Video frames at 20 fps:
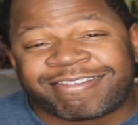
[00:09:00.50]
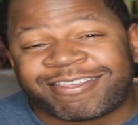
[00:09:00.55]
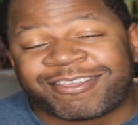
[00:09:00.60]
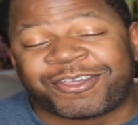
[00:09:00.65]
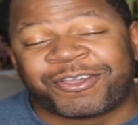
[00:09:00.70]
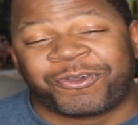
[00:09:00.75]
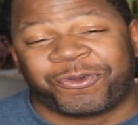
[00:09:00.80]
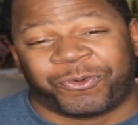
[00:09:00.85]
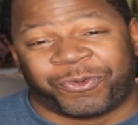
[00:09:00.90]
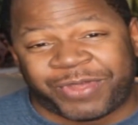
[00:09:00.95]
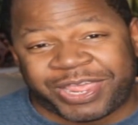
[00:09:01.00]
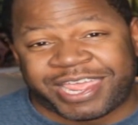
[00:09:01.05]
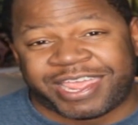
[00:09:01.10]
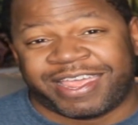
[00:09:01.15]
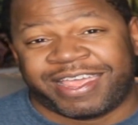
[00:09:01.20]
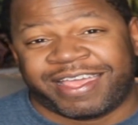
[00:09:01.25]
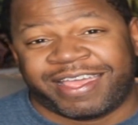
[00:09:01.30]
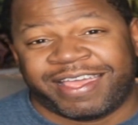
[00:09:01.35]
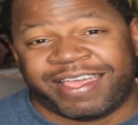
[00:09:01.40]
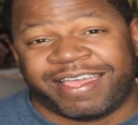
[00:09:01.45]
degree
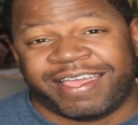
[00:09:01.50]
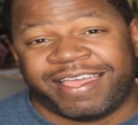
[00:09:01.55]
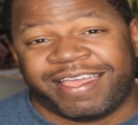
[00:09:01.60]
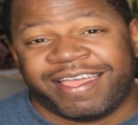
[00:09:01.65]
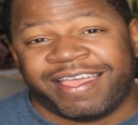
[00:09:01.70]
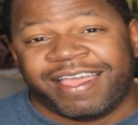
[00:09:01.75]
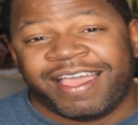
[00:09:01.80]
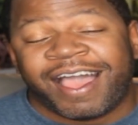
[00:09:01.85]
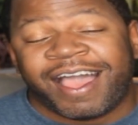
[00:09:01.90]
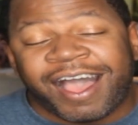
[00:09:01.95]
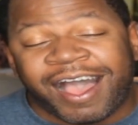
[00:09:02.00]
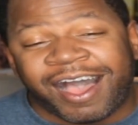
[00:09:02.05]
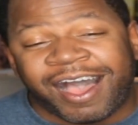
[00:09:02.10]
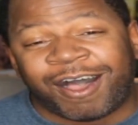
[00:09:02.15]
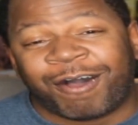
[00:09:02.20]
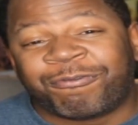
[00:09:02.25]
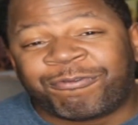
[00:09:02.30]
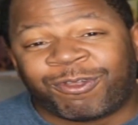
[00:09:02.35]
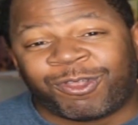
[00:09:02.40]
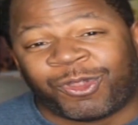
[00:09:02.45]

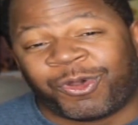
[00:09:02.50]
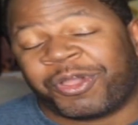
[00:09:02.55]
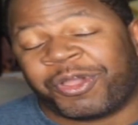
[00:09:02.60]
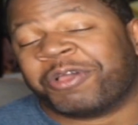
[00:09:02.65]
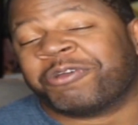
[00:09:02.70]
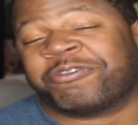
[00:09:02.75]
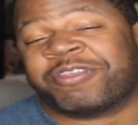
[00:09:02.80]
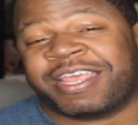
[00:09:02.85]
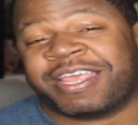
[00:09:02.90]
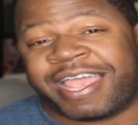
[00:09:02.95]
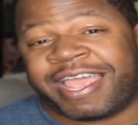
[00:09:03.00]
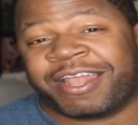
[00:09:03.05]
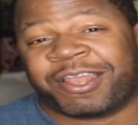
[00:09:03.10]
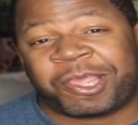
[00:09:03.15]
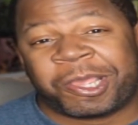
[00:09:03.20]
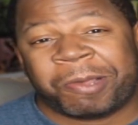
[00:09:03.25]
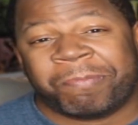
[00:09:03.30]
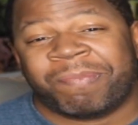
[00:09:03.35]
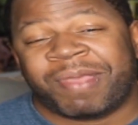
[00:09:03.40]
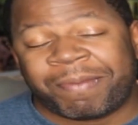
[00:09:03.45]
of loyalty and
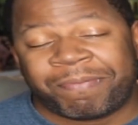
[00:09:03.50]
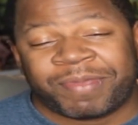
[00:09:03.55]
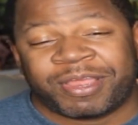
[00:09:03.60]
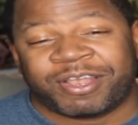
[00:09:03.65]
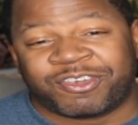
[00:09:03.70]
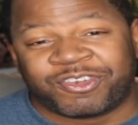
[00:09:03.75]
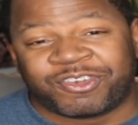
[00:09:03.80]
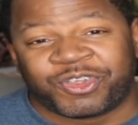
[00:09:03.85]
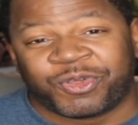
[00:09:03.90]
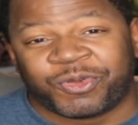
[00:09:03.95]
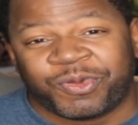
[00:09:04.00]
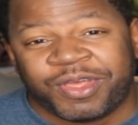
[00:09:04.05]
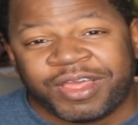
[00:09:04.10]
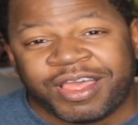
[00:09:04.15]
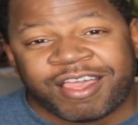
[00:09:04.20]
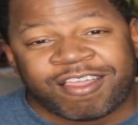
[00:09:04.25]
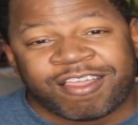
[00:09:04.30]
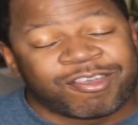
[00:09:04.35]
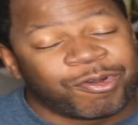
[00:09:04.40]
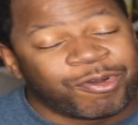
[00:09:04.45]
commitment to.
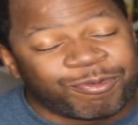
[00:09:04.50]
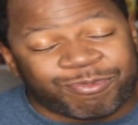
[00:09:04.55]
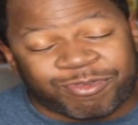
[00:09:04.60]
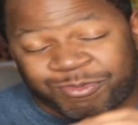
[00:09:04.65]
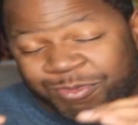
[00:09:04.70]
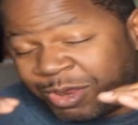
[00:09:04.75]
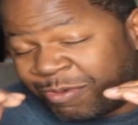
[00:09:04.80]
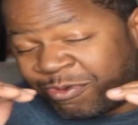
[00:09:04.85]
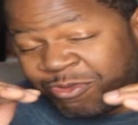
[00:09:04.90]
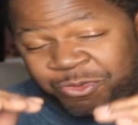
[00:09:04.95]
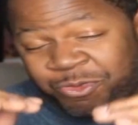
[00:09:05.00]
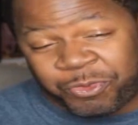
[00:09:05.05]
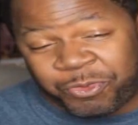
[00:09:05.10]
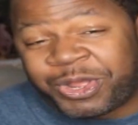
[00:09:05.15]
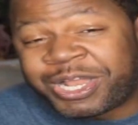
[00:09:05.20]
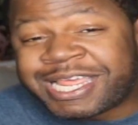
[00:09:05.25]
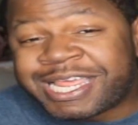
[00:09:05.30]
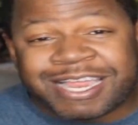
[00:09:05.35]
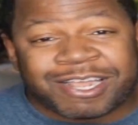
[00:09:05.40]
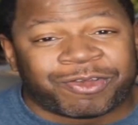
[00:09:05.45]
So it's, it was
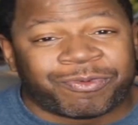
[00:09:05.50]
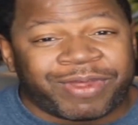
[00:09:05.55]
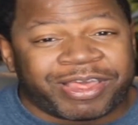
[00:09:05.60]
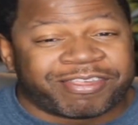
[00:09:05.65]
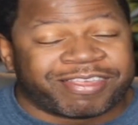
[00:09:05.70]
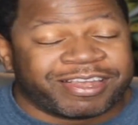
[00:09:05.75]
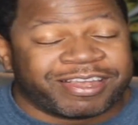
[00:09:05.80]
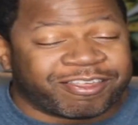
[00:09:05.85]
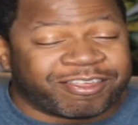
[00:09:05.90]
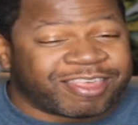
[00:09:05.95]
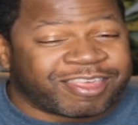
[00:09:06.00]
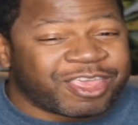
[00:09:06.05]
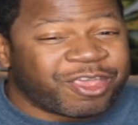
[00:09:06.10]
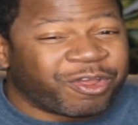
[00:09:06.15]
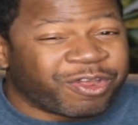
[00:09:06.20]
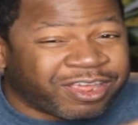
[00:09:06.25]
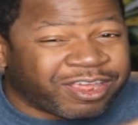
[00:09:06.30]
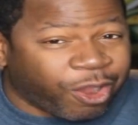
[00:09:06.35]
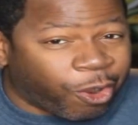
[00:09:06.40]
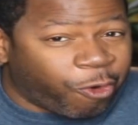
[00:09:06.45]
really interesting to see her
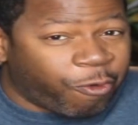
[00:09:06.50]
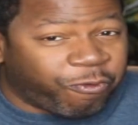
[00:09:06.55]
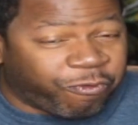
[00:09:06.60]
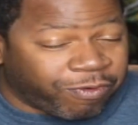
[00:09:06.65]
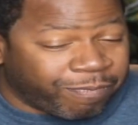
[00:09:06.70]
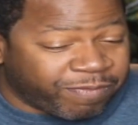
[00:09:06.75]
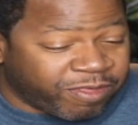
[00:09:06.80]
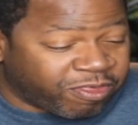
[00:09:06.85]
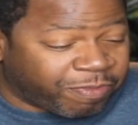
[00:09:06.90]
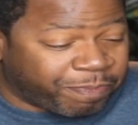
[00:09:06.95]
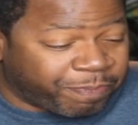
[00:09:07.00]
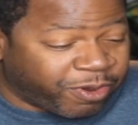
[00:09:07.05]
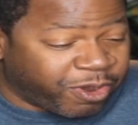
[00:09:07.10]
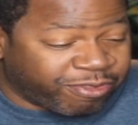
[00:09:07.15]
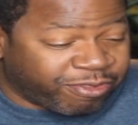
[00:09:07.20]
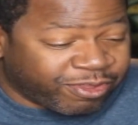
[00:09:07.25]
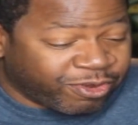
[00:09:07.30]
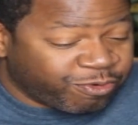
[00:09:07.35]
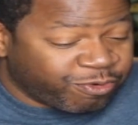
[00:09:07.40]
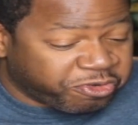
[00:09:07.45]
go from this
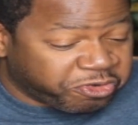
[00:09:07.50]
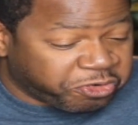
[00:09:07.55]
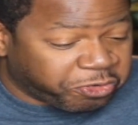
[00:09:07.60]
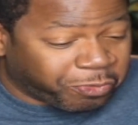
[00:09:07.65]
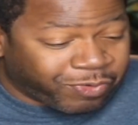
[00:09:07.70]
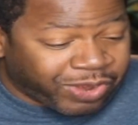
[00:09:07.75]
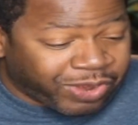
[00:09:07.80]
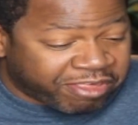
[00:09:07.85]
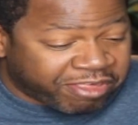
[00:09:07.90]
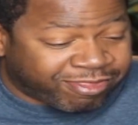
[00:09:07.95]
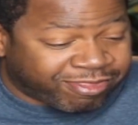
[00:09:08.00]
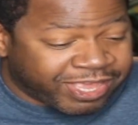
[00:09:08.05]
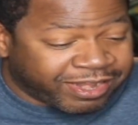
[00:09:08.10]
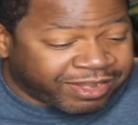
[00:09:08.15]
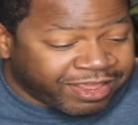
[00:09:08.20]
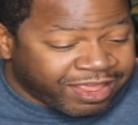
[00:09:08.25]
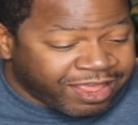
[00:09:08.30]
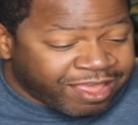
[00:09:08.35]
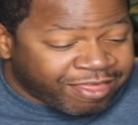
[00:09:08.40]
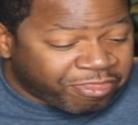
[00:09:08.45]
person who trusted
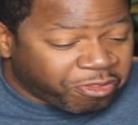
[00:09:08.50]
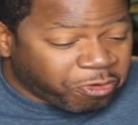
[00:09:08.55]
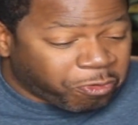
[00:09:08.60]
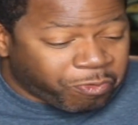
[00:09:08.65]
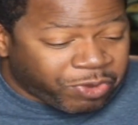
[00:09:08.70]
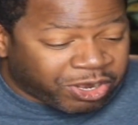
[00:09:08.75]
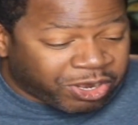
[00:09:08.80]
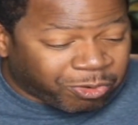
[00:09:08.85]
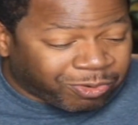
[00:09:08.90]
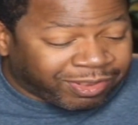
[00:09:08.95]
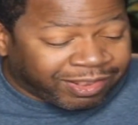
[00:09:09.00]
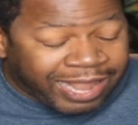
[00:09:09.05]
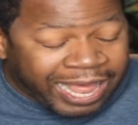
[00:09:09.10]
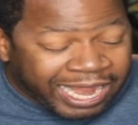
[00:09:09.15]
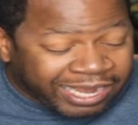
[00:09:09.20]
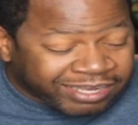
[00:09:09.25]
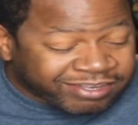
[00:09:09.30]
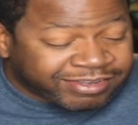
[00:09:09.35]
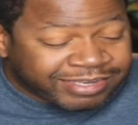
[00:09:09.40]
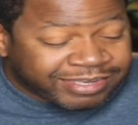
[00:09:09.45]
the widow
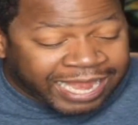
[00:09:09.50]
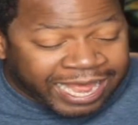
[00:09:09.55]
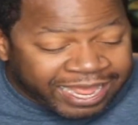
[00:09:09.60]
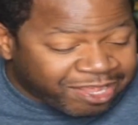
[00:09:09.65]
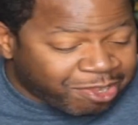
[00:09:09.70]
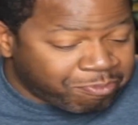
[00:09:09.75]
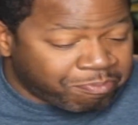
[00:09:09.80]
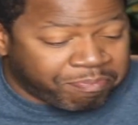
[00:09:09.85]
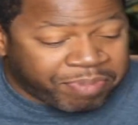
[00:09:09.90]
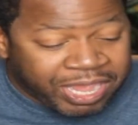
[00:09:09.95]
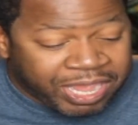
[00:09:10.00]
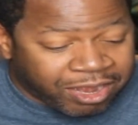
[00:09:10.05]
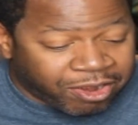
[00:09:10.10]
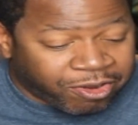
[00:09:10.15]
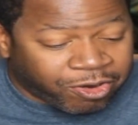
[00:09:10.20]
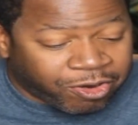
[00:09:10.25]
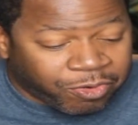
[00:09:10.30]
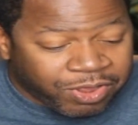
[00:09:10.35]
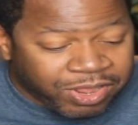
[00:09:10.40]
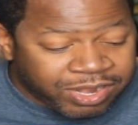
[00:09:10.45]
lock, stock, and
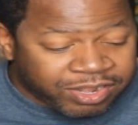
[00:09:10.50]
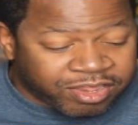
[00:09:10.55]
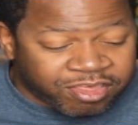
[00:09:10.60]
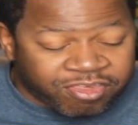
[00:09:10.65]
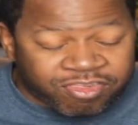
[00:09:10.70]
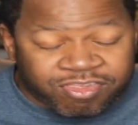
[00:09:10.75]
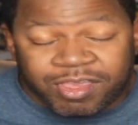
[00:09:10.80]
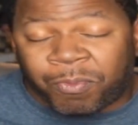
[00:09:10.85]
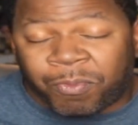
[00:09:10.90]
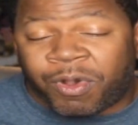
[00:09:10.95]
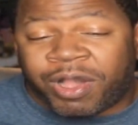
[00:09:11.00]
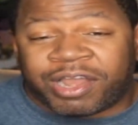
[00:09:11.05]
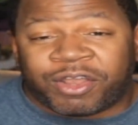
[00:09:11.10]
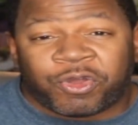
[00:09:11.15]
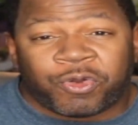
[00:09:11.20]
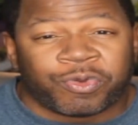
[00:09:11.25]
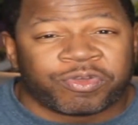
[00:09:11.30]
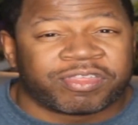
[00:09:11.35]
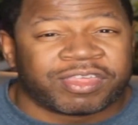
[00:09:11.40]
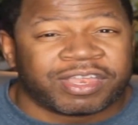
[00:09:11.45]
barrel to someone who
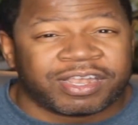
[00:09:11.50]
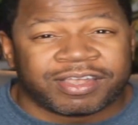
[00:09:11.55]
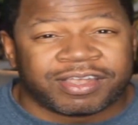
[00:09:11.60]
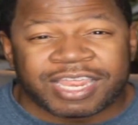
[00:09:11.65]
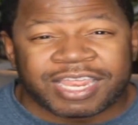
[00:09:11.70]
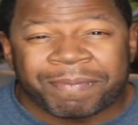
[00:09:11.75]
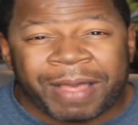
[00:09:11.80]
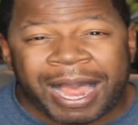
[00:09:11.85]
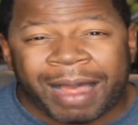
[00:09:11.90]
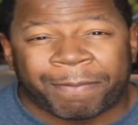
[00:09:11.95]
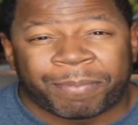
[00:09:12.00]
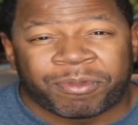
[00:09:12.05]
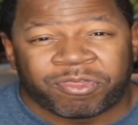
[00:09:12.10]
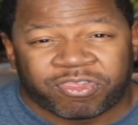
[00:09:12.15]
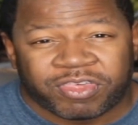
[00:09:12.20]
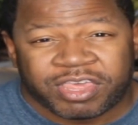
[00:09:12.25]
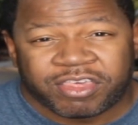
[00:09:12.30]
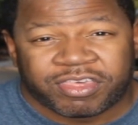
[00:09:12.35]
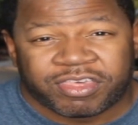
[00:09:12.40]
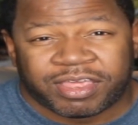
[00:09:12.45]
was in deep
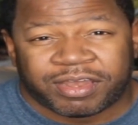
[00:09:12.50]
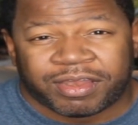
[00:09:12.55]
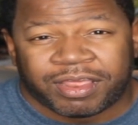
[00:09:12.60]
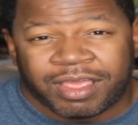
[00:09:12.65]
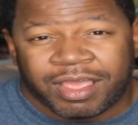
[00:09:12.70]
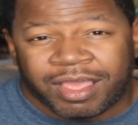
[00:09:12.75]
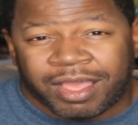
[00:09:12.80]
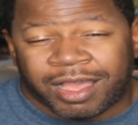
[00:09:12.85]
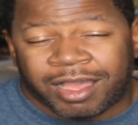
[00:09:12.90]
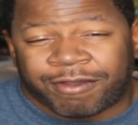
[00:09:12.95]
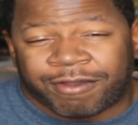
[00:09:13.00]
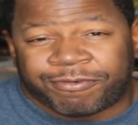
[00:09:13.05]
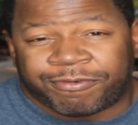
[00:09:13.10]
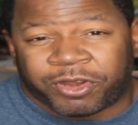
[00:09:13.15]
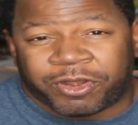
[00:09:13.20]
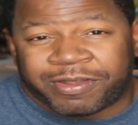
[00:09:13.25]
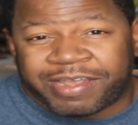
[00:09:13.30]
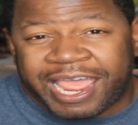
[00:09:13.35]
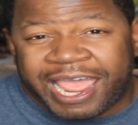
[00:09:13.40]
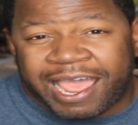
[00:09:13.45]
opposition of
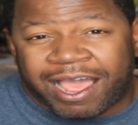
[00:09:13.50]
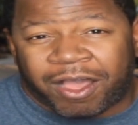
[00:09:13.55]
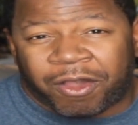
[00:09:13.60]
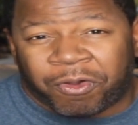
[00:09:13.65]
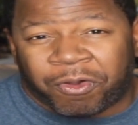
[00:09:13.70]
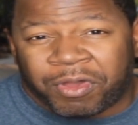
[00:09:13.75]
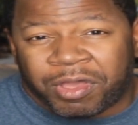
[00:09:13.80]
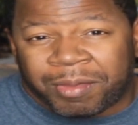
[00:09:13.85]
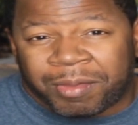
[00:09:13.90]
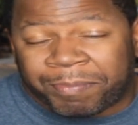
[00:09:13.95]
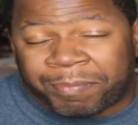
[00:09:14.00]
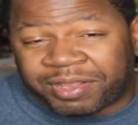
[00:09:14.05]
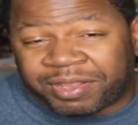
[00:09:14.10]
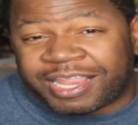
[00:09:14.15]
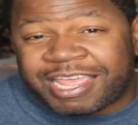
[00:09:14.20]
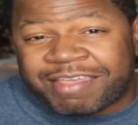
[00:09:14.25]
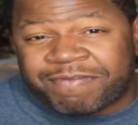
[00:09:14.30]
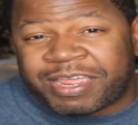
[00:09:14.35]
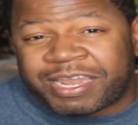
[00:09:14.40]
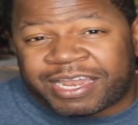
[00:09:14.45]
her now,
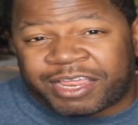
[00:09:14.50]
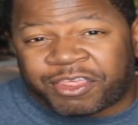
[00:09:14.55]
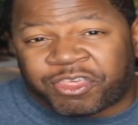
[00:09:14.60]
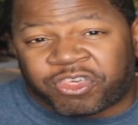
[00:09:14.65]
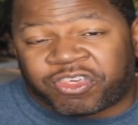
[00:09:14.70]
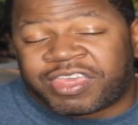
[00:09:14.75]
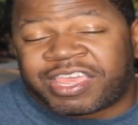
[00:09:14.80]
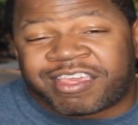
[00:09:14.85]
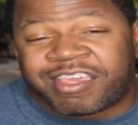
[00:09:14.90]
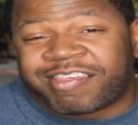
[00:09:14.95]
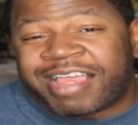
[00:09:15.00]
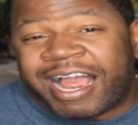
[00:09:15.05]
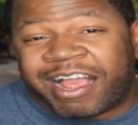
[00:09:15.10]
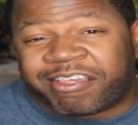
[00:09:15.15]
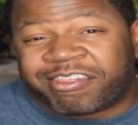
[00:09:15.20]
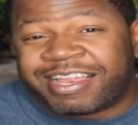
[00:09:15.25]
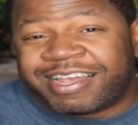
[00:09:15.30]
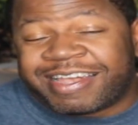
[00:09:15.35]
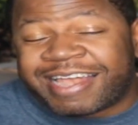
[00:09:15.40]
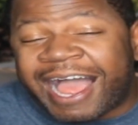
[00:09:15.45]
believing that she is
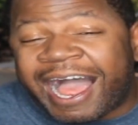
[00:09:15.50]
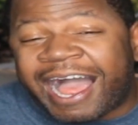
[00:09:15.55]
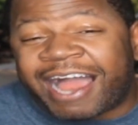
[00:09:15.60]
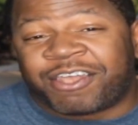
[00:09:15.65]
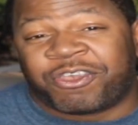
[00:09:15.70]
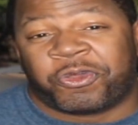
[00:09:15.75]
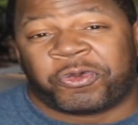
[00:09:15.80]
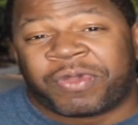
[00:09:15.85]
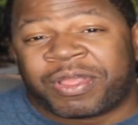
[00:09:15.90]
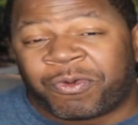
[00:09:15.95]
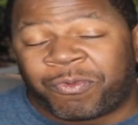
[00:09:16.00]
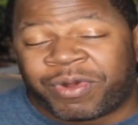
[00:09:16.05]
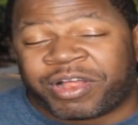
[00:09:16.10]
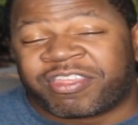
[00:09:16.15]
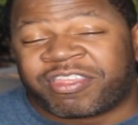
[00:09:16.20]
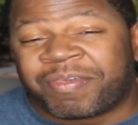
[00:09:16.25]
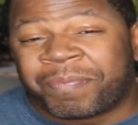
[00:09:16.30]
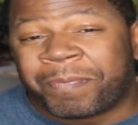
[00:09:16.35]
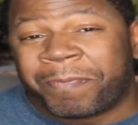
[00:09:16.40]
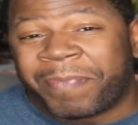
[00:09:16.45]
actually not doing what's
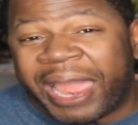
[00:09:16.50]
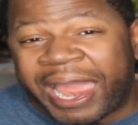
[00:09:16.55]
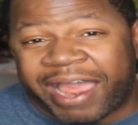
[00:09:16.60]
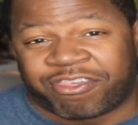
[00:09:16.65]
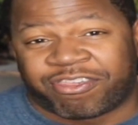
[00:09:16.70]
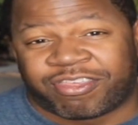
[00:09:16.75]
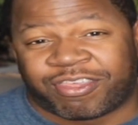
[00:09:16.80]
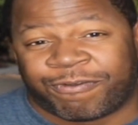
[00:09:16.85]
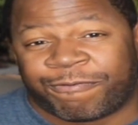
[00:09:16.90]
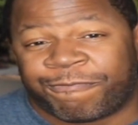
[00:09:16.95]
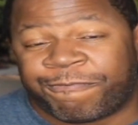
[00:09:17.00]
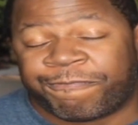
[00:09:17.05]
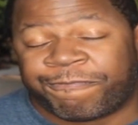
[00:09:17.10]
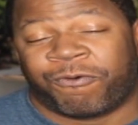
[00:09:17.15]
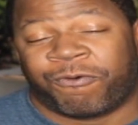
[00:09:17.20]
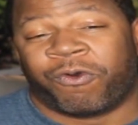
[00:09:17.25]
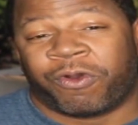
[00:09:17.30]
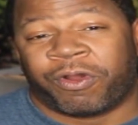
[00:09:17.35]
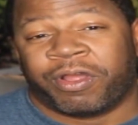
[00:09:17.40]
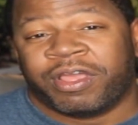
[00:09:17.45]
best
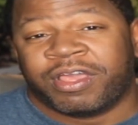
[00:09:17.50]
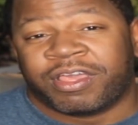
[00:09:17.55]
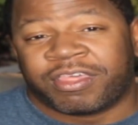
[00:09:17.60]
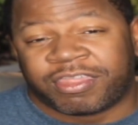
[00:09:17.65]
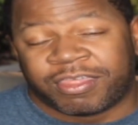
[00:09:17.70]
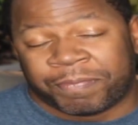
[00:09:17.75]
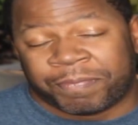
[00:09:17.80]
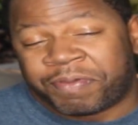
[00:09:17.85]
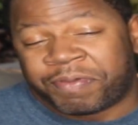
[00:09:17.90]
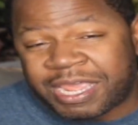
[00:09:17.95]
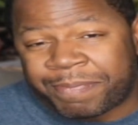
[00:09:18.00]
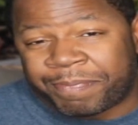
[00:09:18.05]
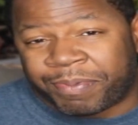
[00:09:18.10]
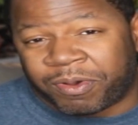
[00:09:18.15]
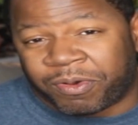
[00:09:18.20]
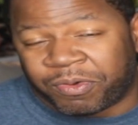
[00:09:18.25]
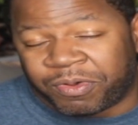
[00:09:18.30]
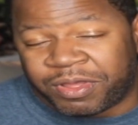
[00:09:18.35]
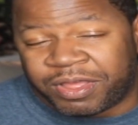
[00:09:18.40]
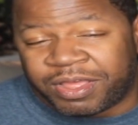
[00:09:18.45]
for the
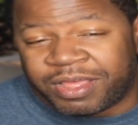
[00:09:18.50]
people.